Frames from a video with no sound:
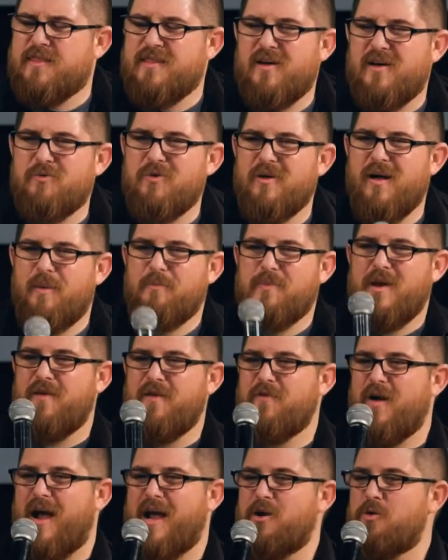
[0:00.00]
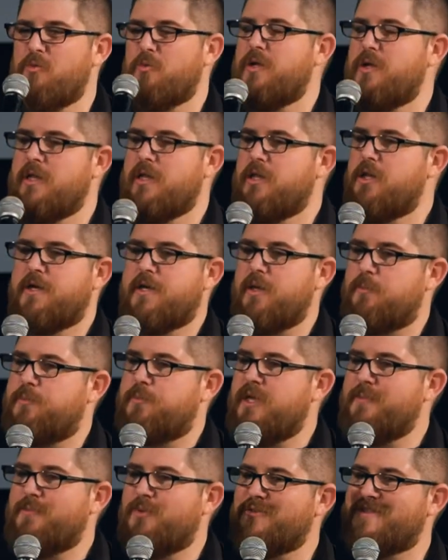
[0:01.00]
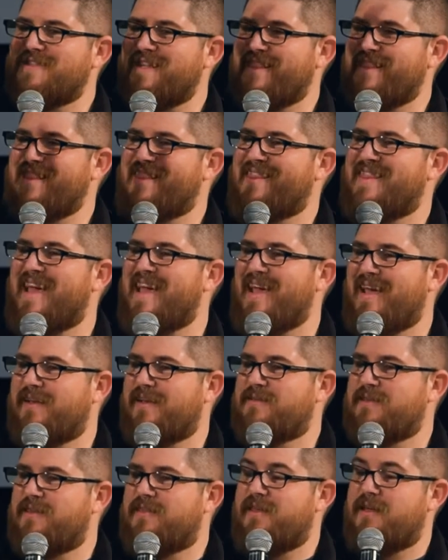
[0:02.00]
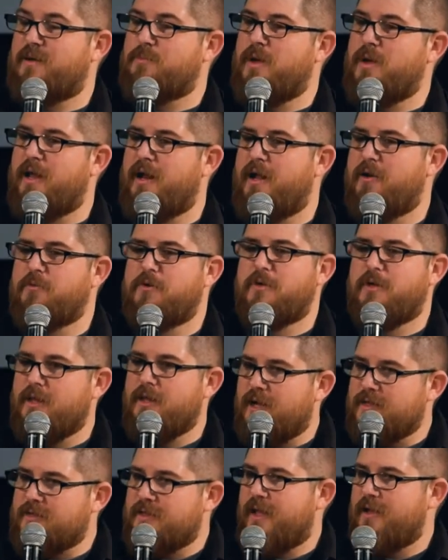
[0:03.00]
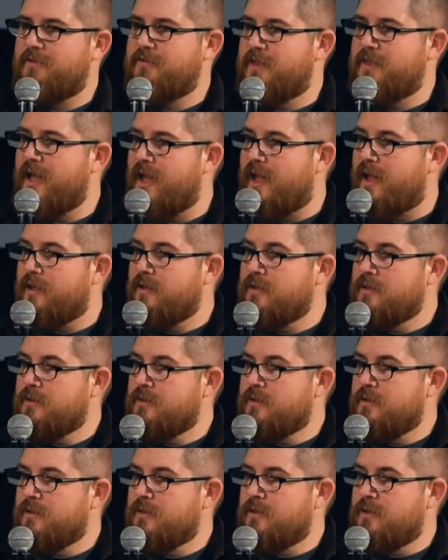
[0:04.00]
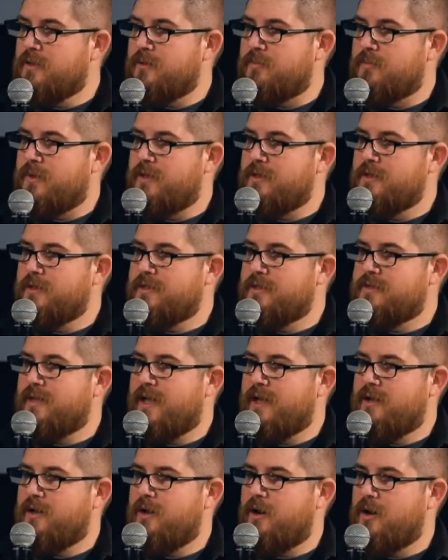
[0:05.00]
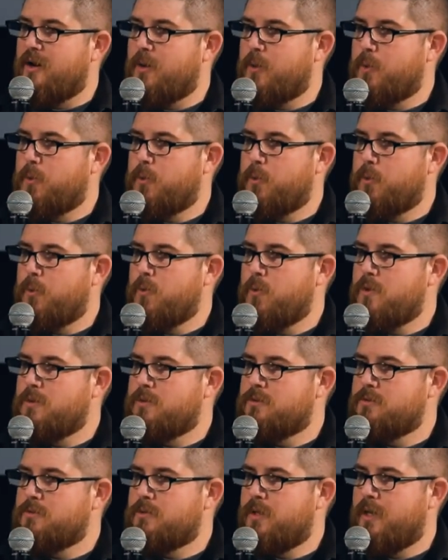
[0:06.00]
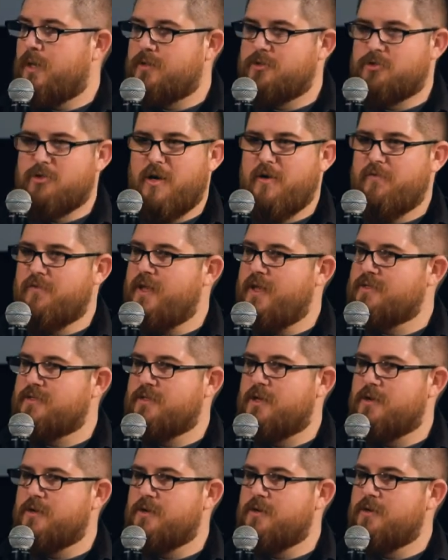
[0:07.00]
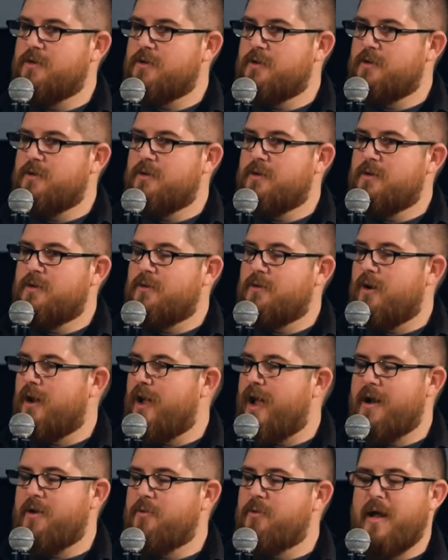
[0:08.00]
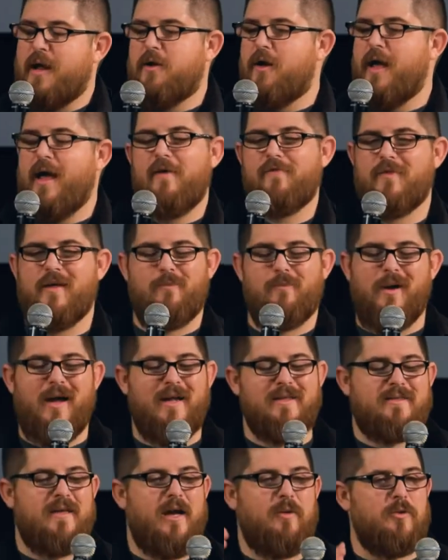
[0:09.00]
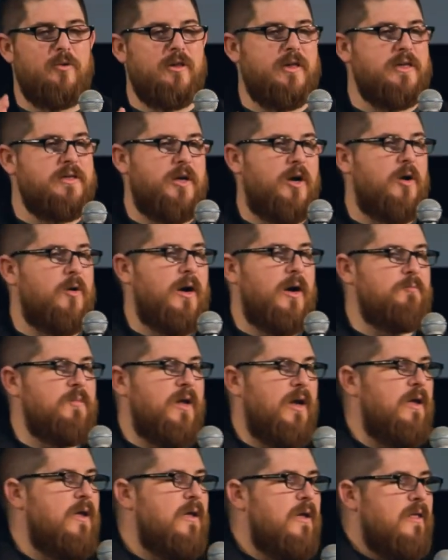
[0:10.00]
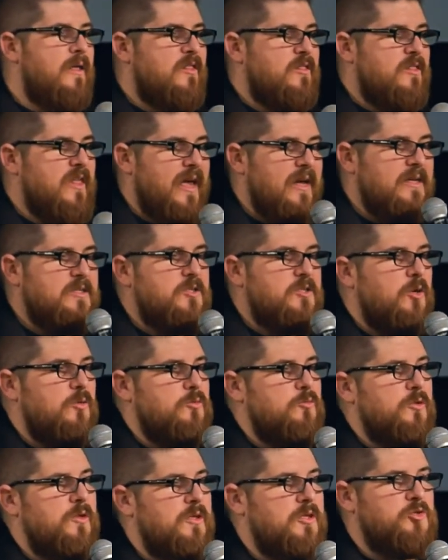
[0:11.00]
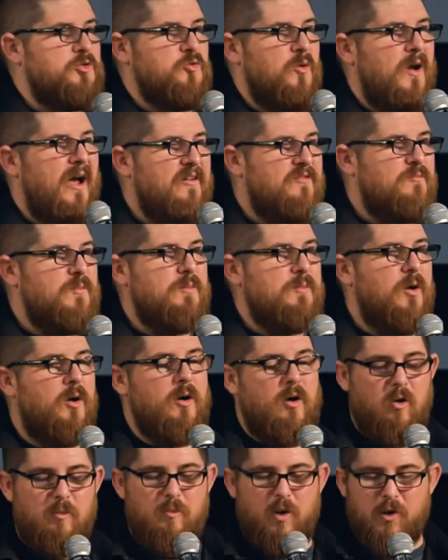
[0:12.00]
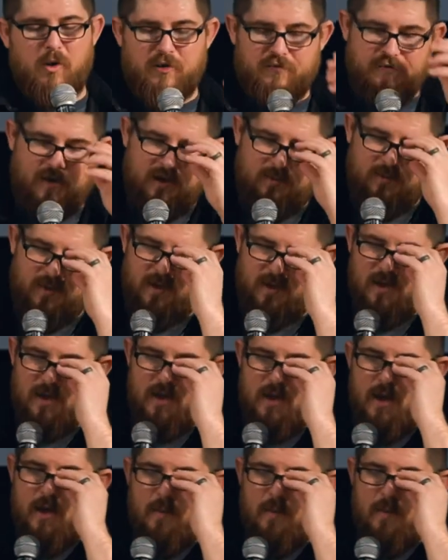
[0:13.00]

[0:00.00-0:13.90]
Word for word: I thought, well, I'm never, I don't really look at people's things and think, man, I'd really like to have that. Man, look at that car. I'd drive that sucker. Right? I don't, I don't have that mindset. I really don't. I'm not, things don't really drive me mo- or motivate me.